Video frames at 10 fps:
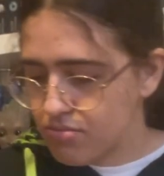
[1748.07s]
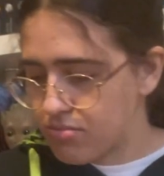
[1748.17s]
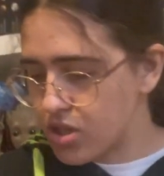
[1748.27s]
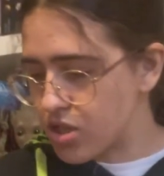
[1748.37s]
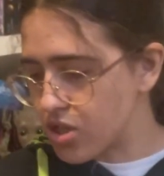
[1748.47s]

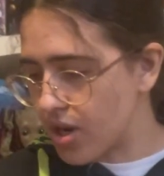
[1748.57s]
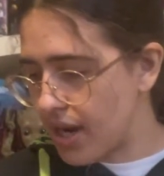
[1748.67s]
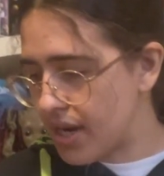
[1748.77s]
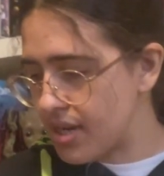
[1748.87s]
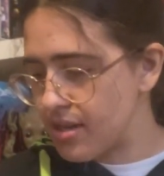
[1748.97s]
Should I
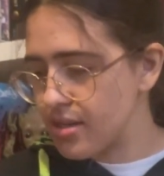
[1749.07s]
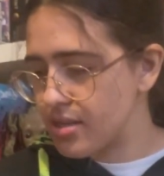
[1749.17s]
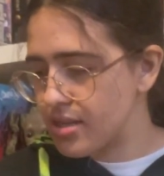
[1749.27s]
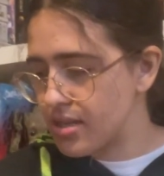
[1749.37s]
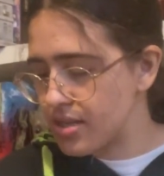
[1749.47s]
add it?
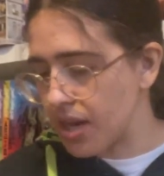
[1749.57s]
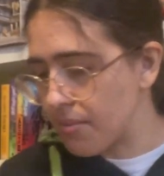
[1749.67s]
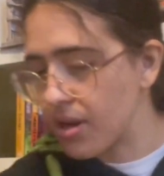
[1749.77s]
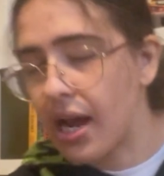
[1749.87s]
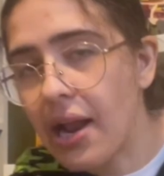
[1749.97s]
Yeah, I'm
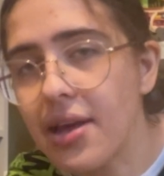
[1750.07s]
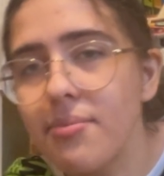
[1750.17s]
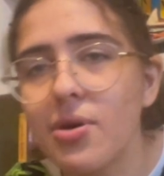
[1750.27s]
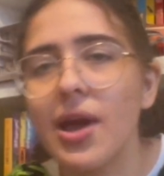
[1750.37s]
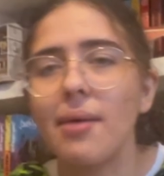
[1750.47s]
gonna add it.
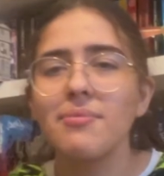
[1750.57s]
Okay.